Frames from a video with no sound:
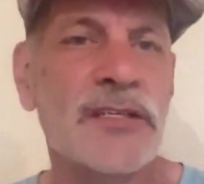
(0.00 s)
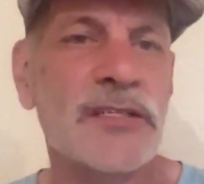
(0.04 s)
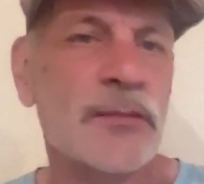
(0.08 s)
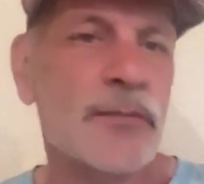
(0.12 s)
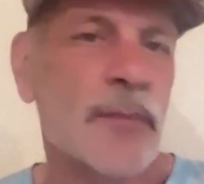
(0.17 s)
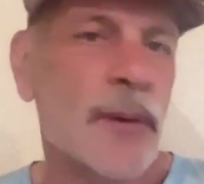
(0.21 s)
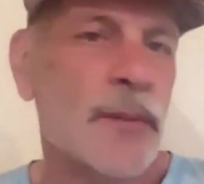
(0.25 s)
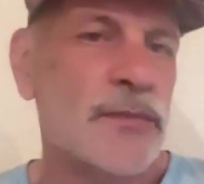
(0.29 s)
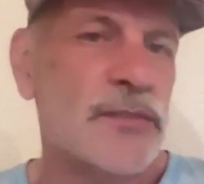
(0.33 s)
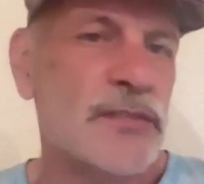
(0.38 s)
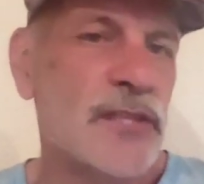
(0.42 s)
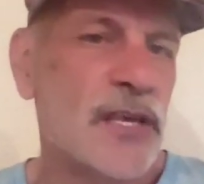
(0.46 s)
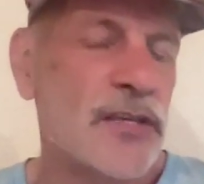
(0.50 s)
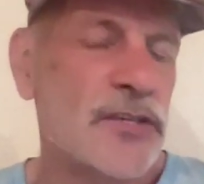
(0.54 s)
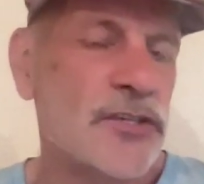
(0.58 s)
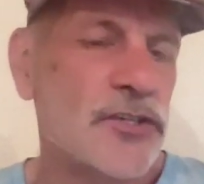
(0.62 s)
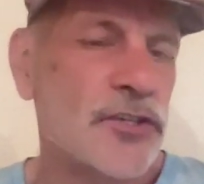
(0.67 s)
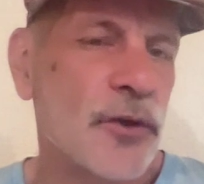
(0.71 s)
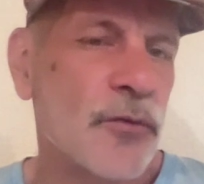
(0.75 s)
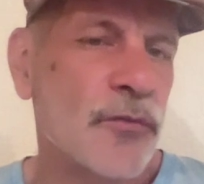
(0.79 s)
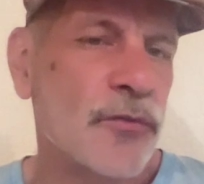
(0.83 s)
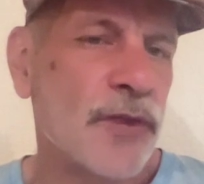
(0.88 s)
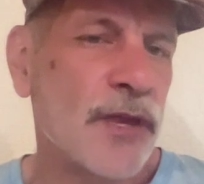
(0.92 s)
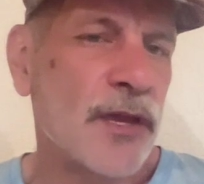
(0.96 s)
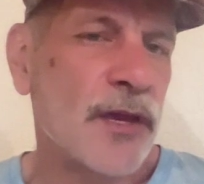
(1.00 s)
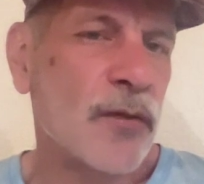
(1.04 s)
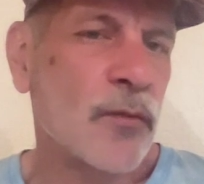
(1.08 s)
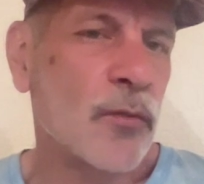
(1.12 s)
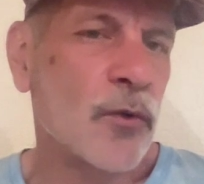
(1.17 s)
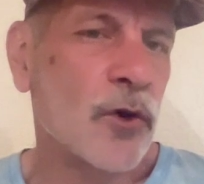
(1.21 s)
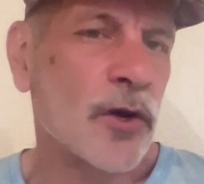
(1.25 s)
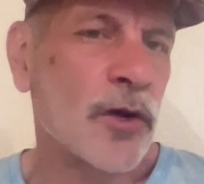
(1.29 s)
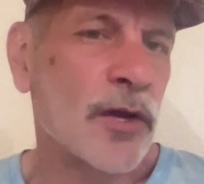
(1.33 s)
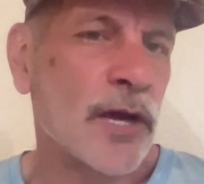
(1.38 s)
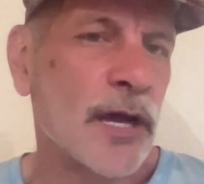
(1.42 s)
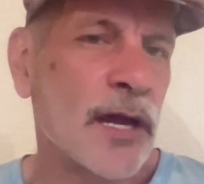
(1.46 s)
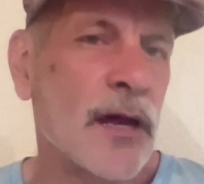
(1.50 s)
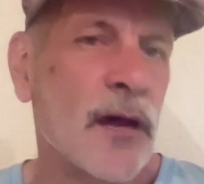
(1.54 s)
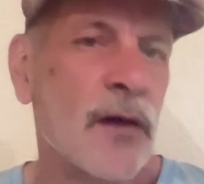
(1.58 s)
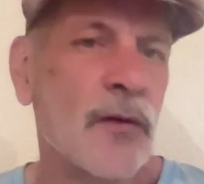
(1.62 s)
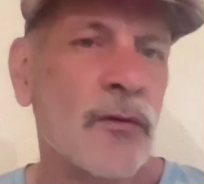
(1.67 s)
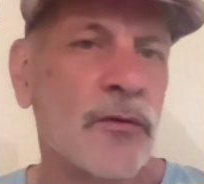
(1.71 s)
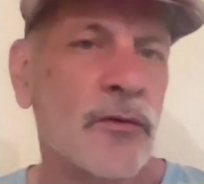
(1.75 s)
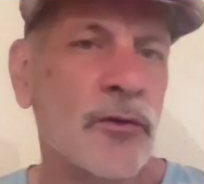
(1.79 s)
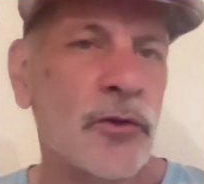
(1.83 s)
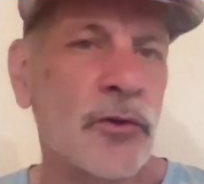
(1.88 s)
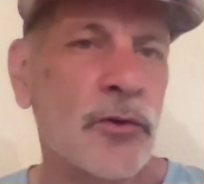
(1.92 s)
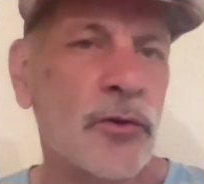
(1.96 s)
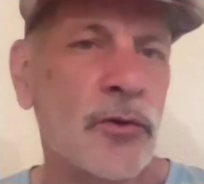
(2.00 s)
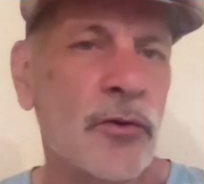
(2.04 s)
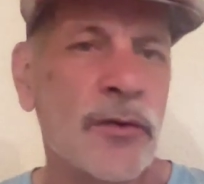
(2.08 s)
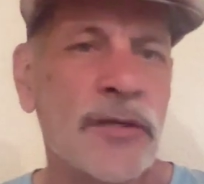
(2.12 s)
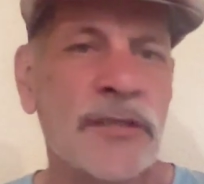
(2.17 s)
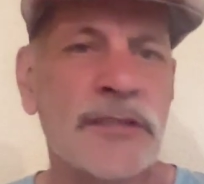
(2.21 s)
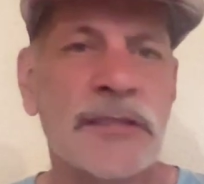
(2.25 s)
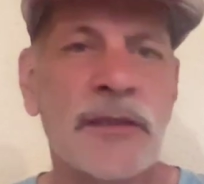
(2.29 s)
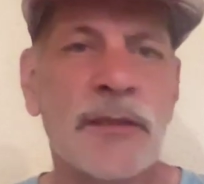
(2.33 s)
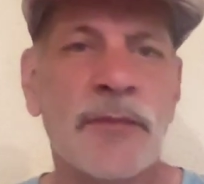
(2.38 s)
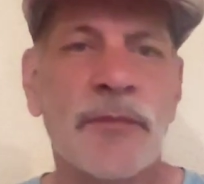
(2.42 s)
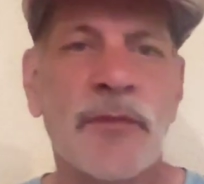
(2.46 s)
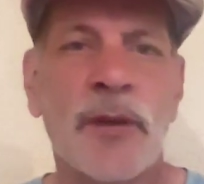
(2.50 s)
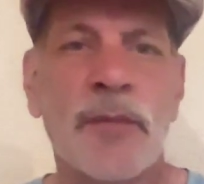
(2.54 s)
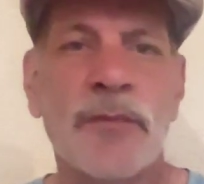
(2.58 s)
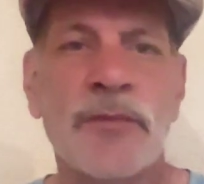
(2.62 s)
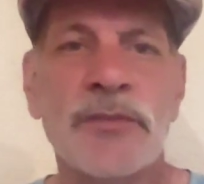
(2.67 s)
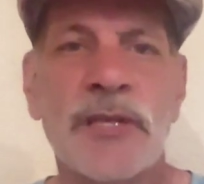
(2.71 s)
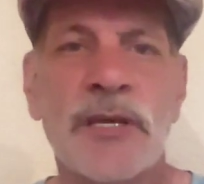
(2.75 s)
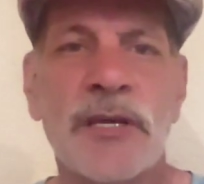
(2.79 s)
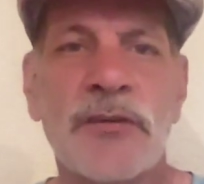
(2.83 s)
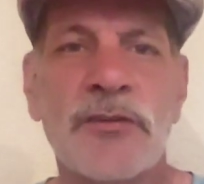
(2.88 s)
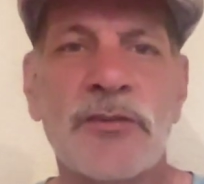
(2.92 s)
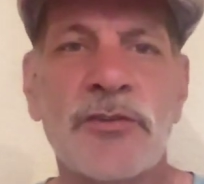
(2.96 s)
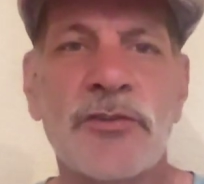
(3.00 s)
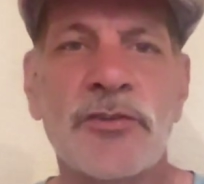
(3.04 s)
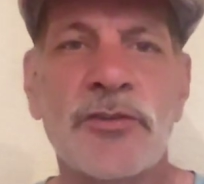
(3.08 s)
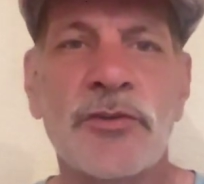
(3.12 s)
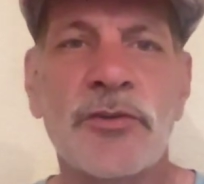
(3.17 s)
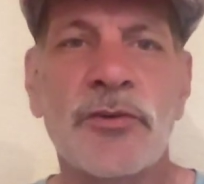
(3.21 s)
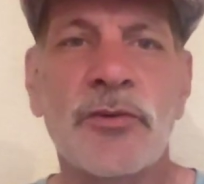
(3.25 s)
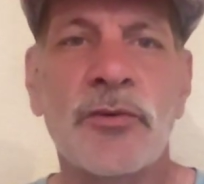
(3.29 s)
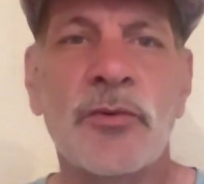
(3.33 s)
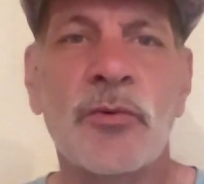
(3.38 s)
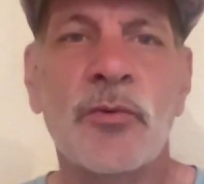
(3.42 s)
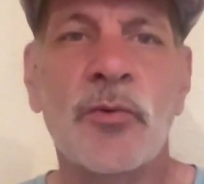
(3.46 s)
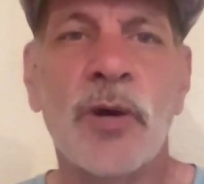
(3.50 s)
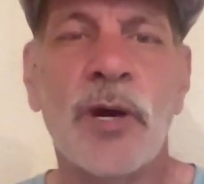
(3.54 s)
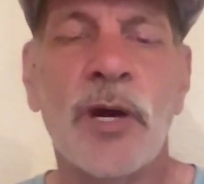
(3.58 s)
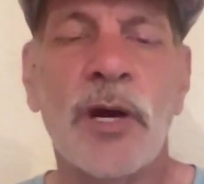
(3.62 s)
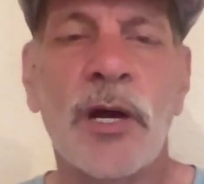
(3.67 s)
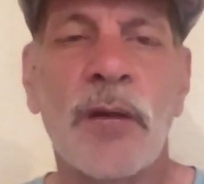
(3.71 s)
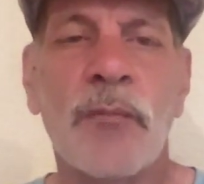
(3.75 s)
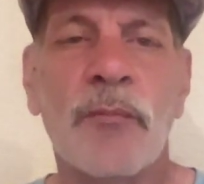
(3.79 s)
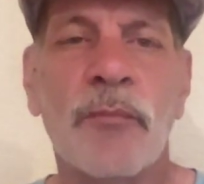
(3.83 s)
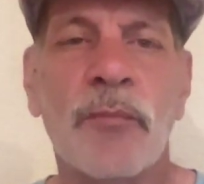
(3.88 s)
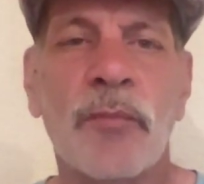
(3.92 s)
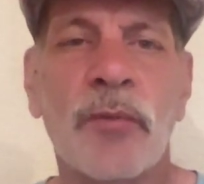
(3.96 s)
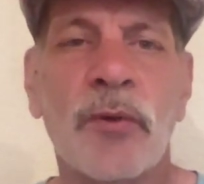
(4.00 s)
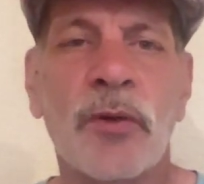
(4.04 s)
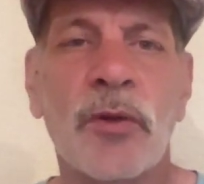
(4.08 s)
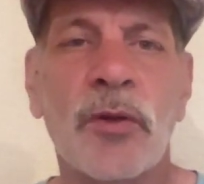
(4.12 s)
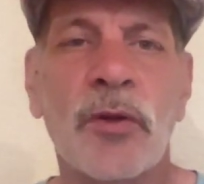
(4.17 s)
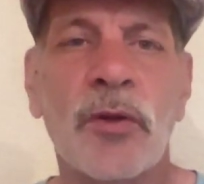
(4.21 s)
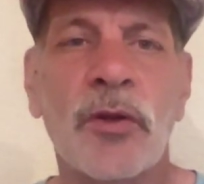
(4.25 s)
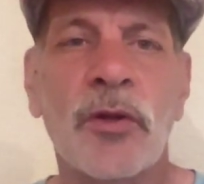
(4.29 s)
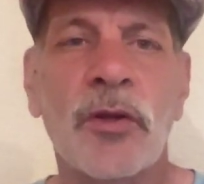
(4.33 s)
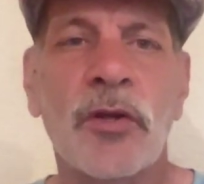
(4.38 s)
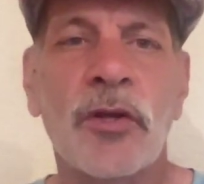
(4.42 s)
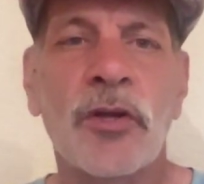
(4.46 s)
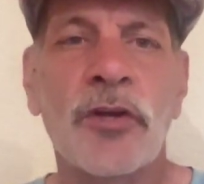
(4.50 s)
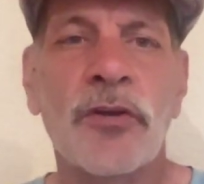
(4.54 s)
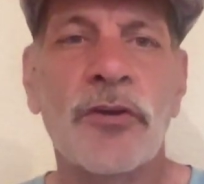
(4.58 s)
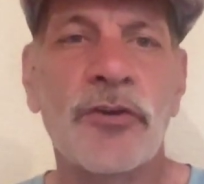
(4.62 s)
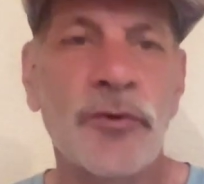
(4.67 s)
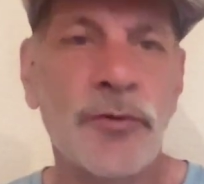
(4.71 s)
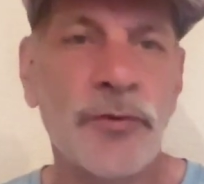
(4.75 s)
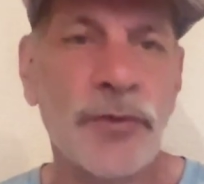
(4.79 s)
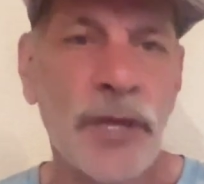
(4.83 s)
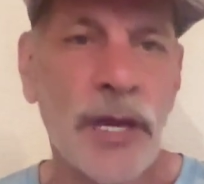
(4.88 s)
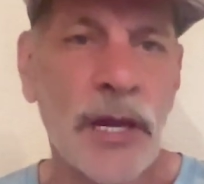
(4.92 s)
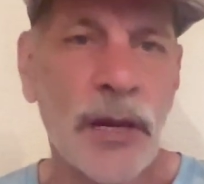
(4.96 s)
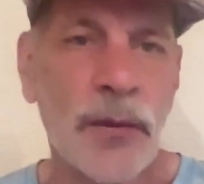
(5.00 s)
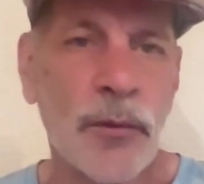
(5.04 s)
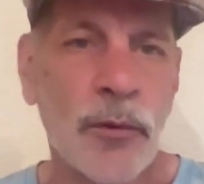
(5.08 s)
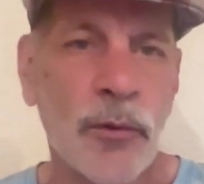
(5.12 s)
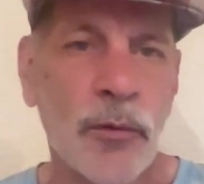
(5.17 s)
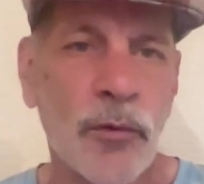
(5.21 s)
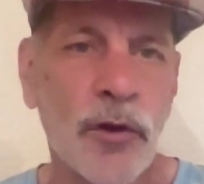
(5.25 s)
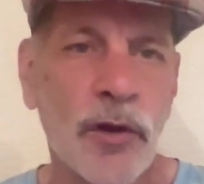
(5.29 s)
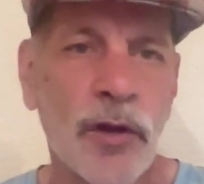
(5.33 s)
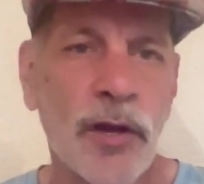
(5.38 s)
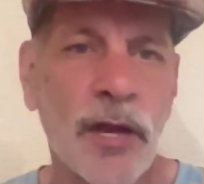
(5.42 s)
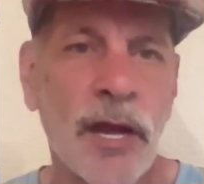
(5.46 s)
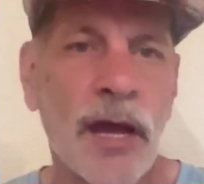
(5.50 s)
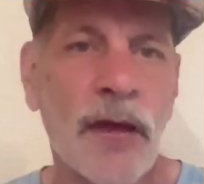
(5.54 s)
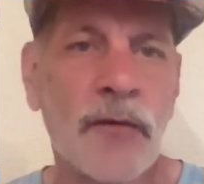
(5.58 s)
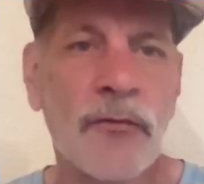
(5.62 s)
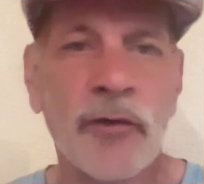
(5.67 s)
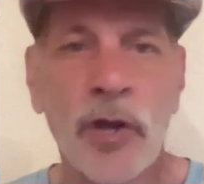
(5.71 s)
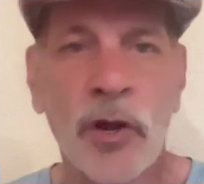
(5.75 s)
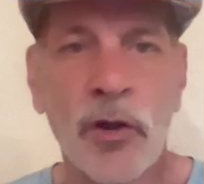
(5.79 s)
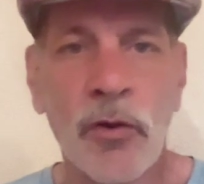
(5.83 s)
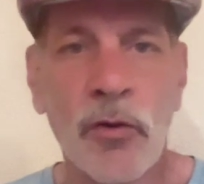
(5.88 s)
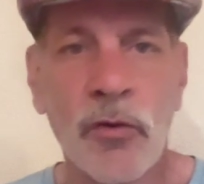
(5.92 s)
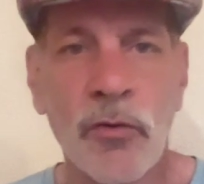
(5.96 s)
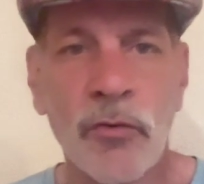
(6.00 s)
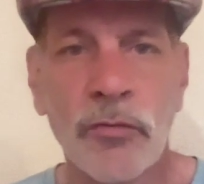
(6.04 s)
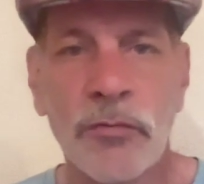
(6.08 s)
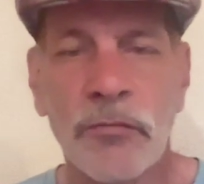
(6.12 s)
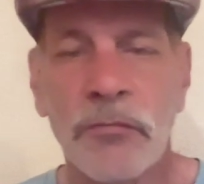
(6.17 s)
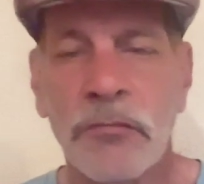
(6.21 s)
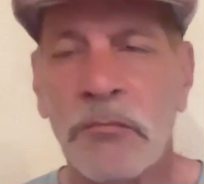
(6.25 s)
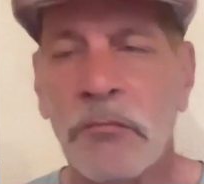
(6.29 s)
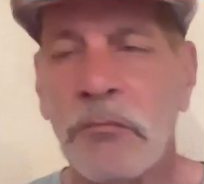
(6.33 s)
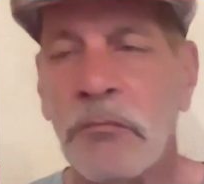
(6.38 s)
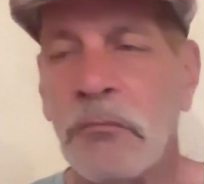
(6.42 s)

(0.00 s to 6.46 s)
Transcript: sometimes things you don't think will work out do, and sometimes things you um, do think will work out don't.